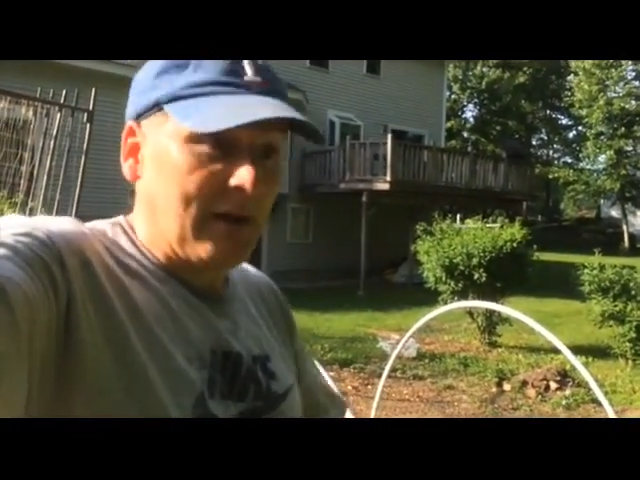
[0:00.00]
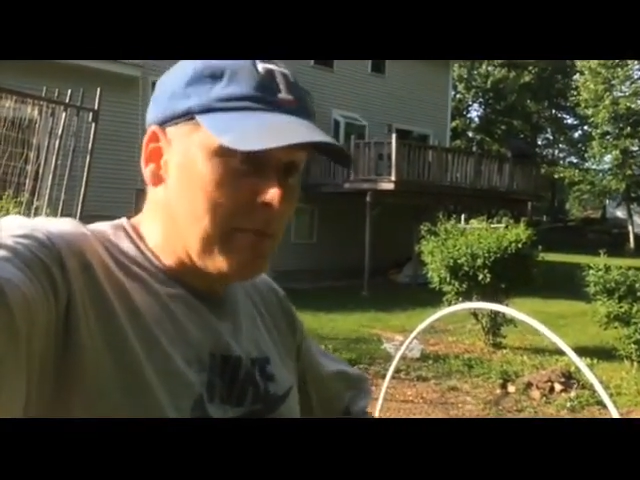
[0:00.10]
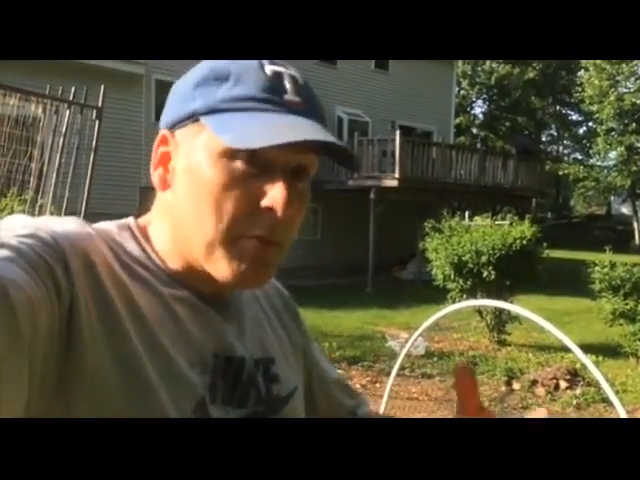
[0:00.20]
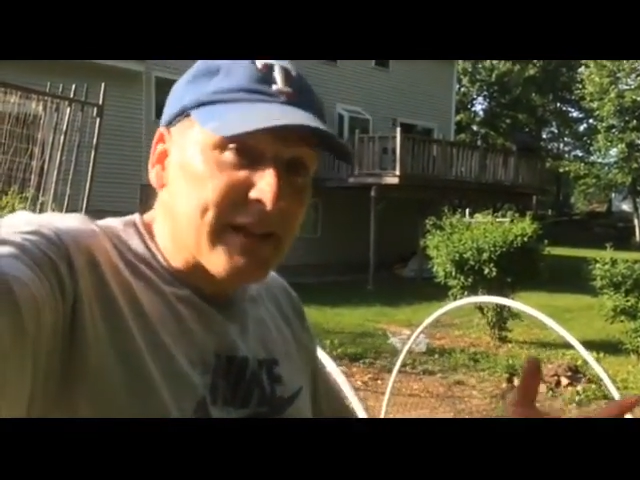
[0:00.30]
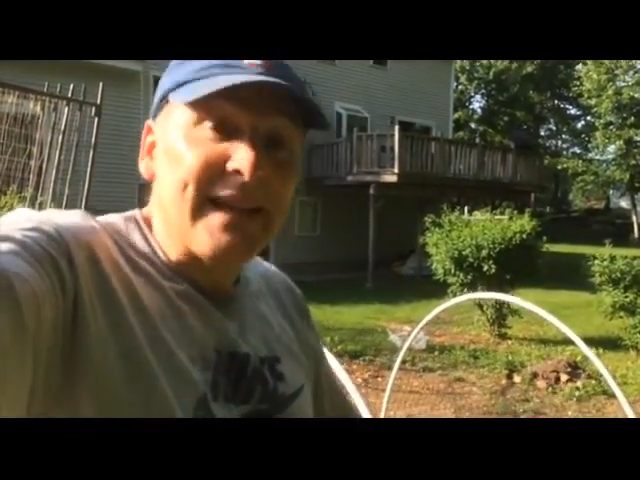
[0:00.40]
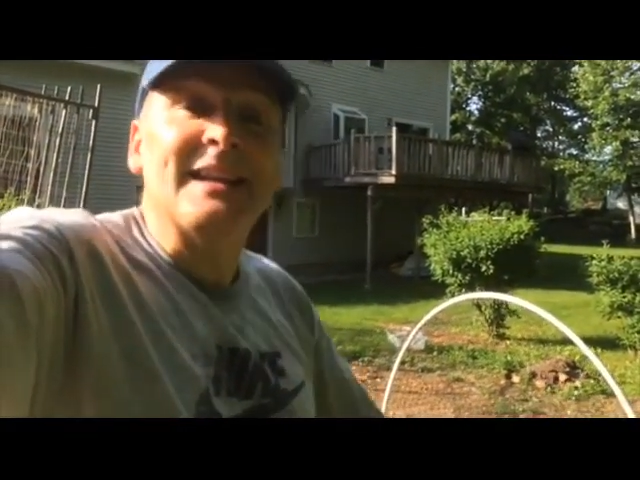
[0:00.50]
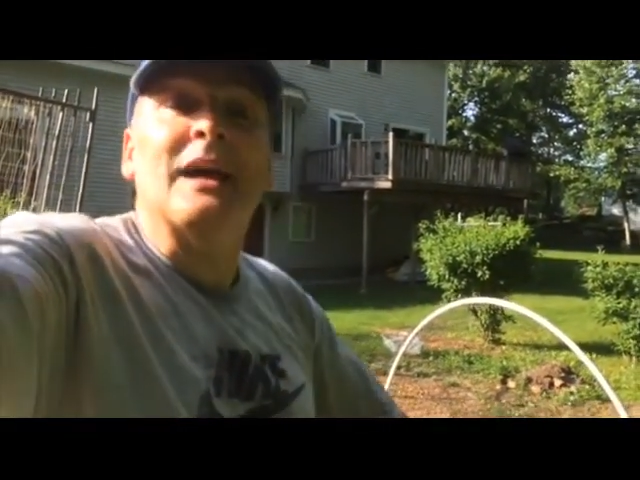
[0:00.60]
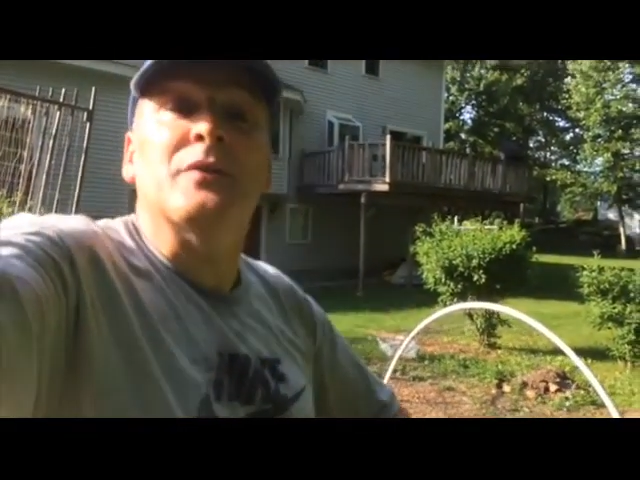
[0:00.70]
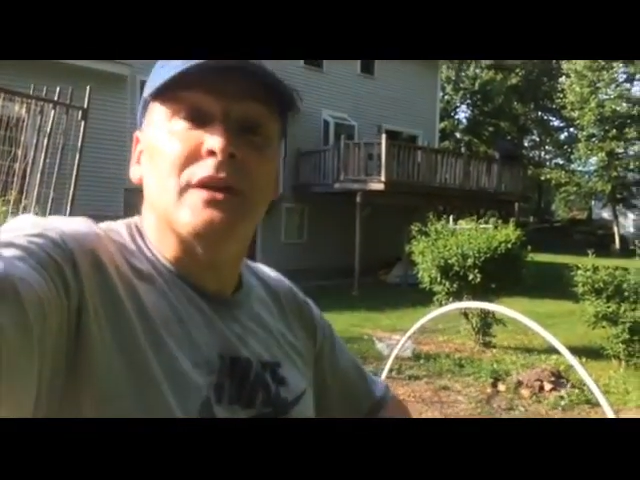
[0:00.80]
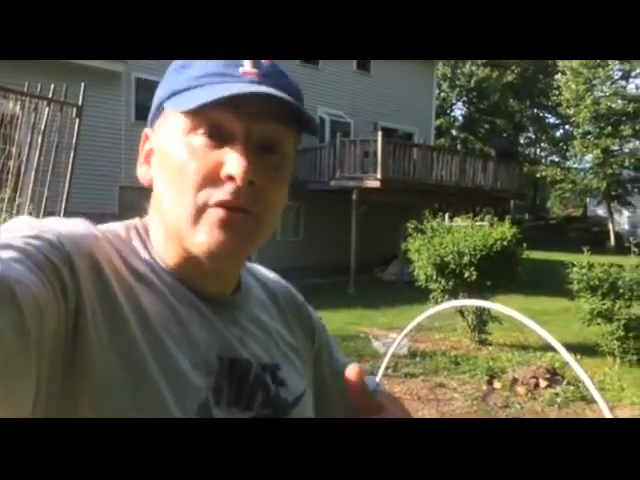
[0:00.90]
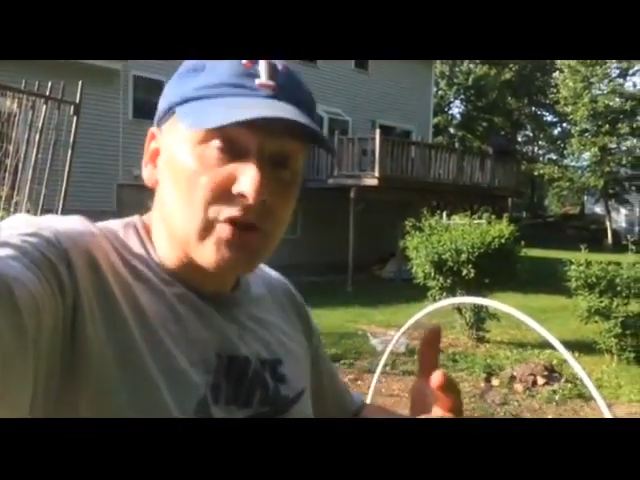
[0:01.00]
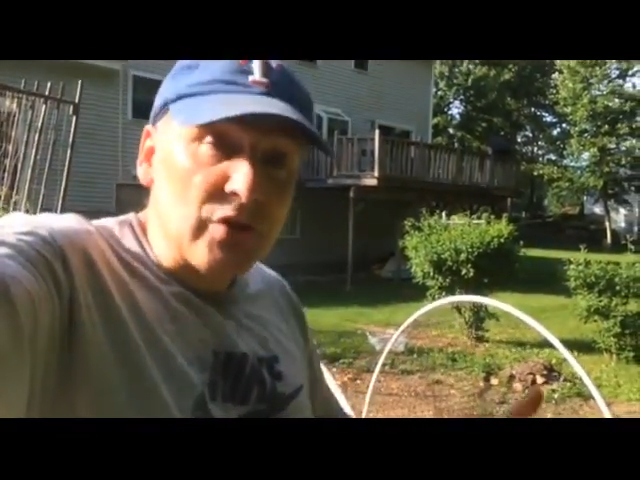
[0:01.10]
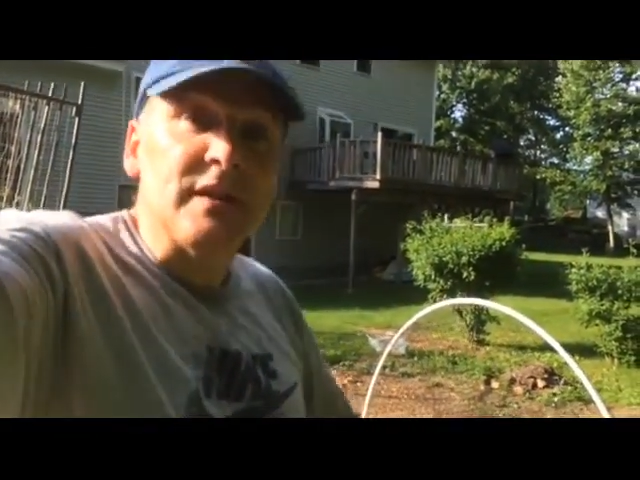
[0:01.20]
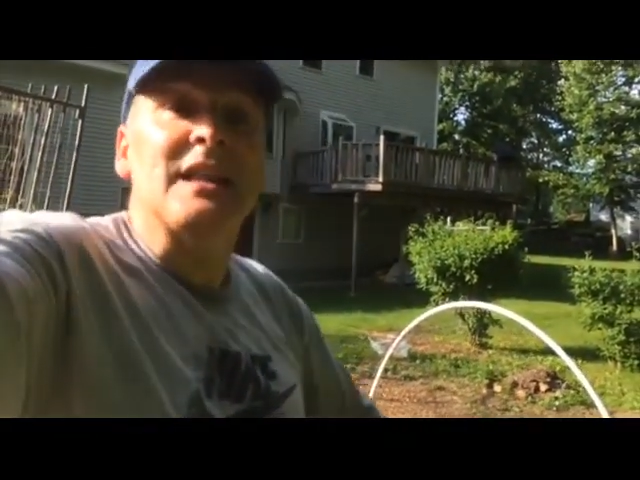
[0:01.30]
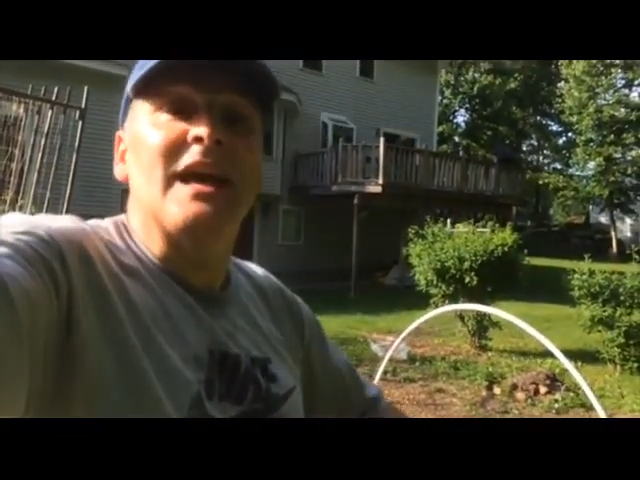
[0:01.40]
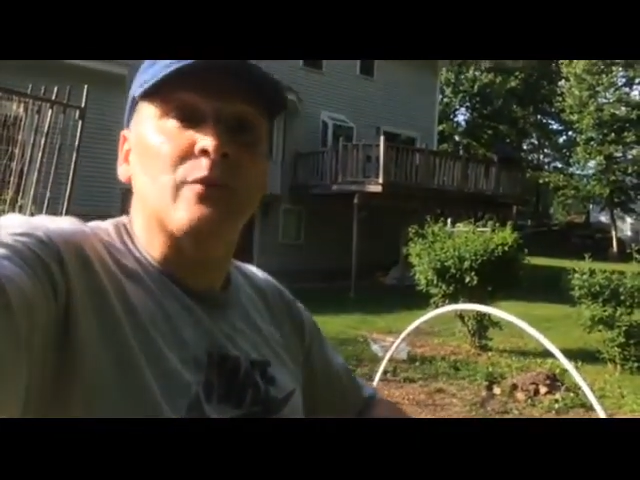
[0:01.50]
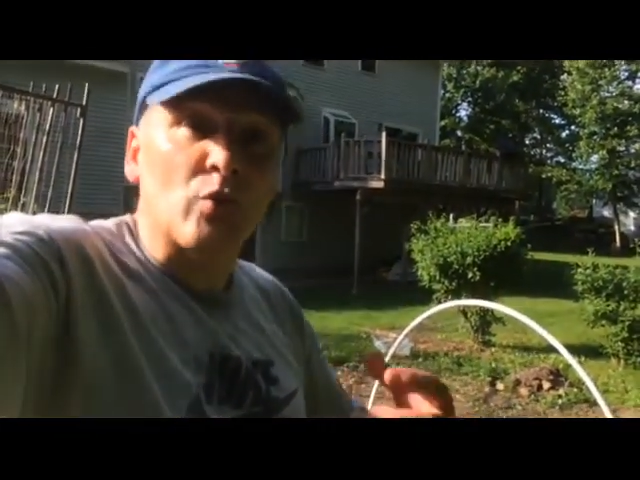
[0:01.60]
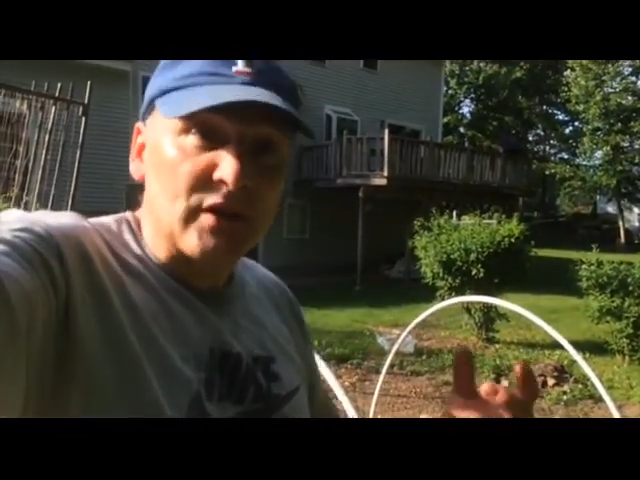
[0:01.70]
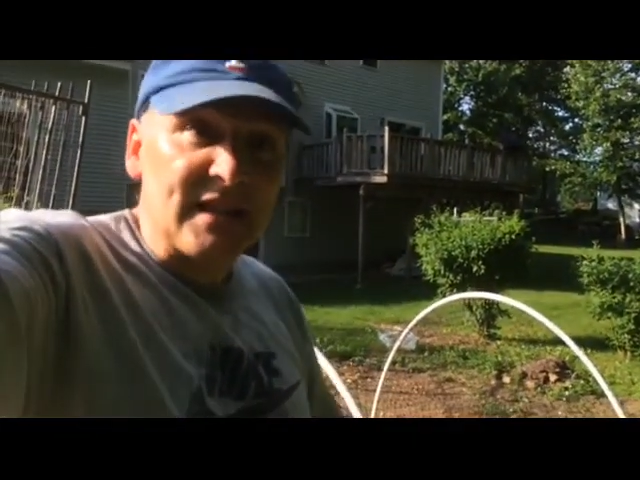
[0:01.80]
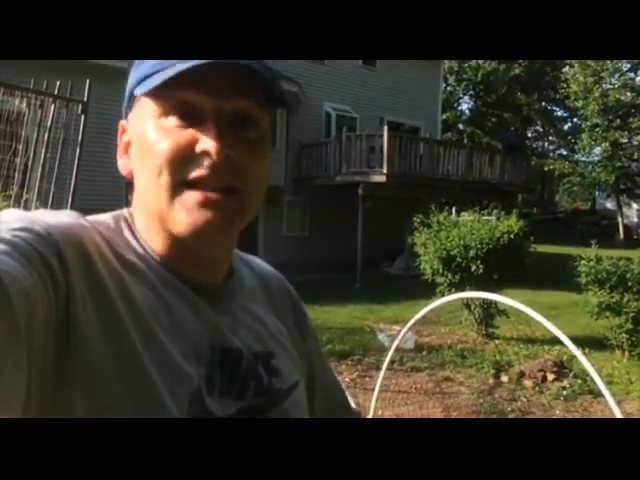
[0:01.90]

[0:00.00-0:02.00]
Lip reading: And I remember getting out there and doing that and working